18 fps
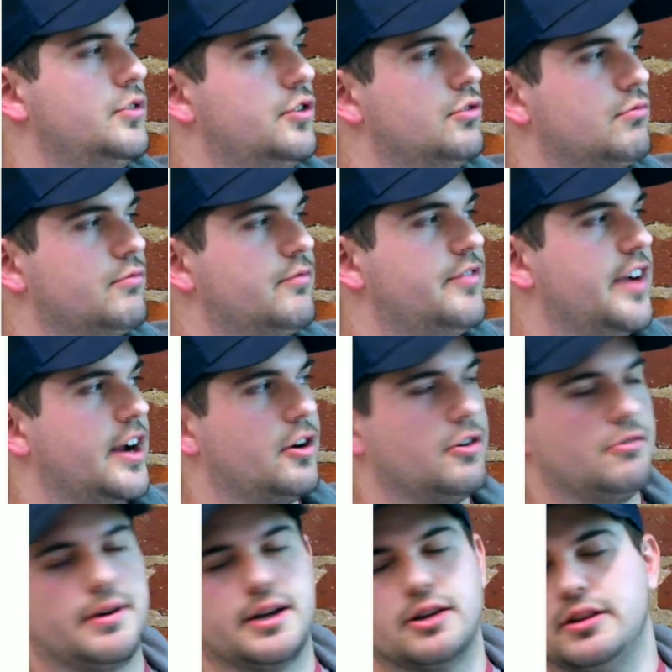You
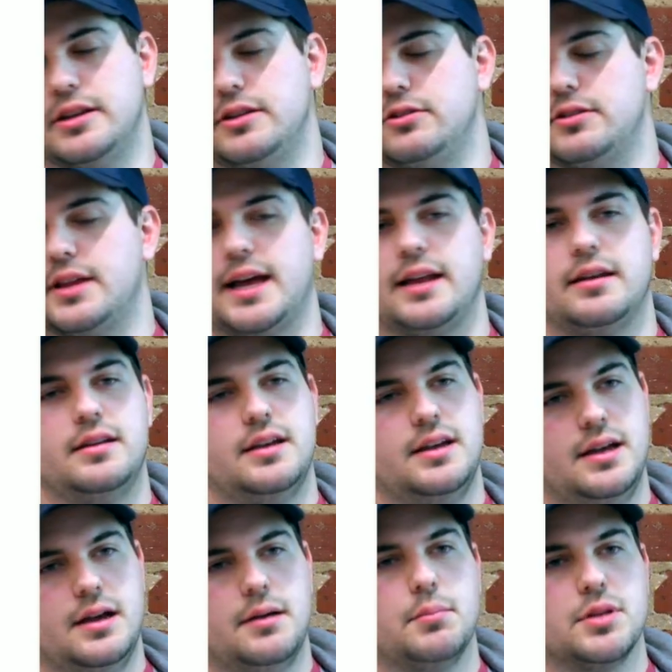very rarely do that,
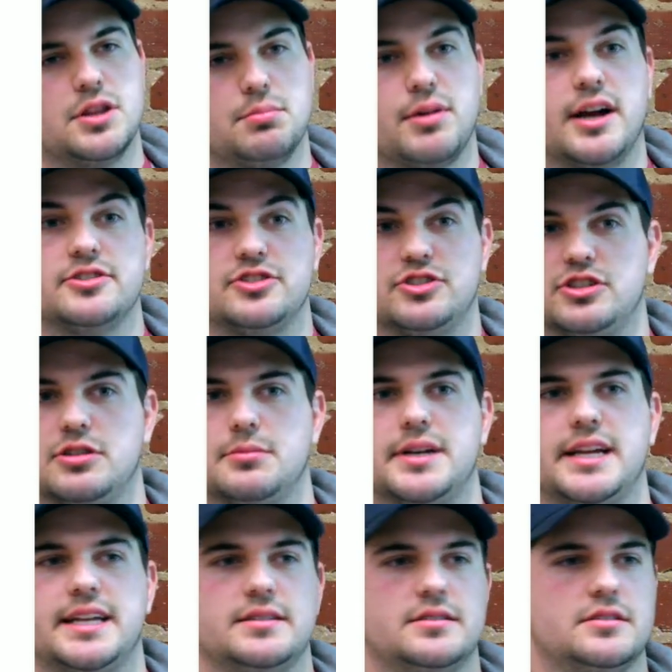but the browser
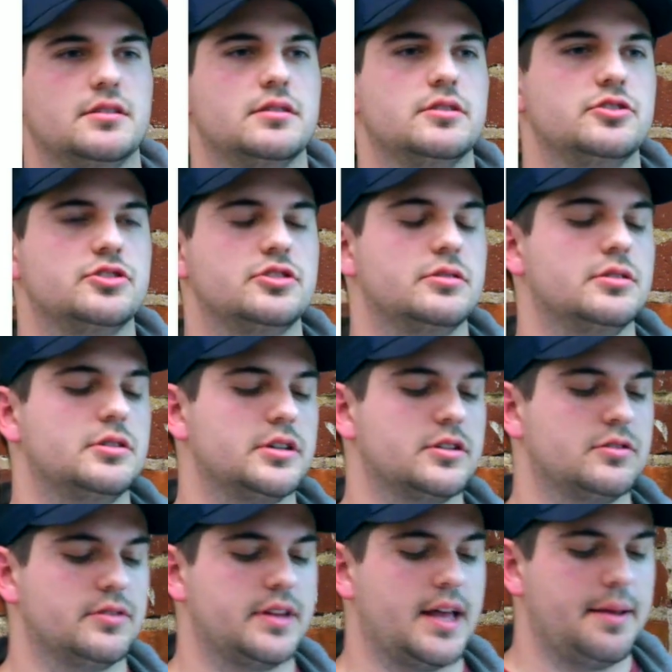terminates, so there's certain
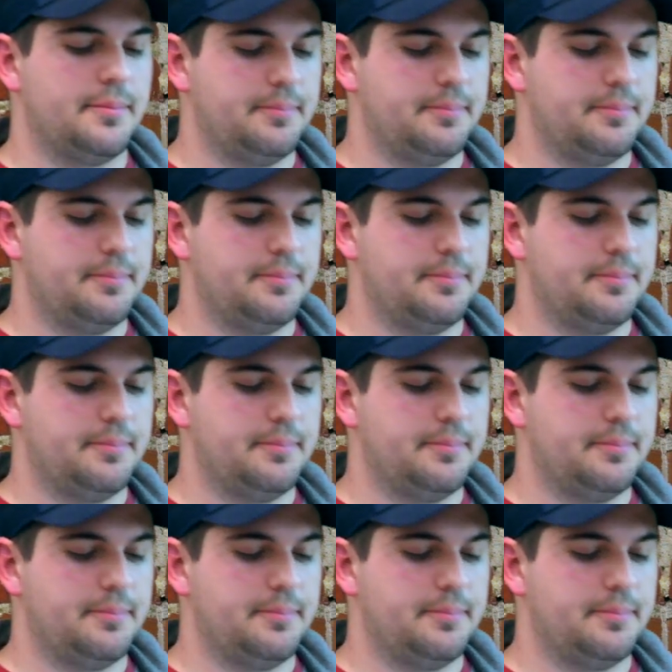hooks for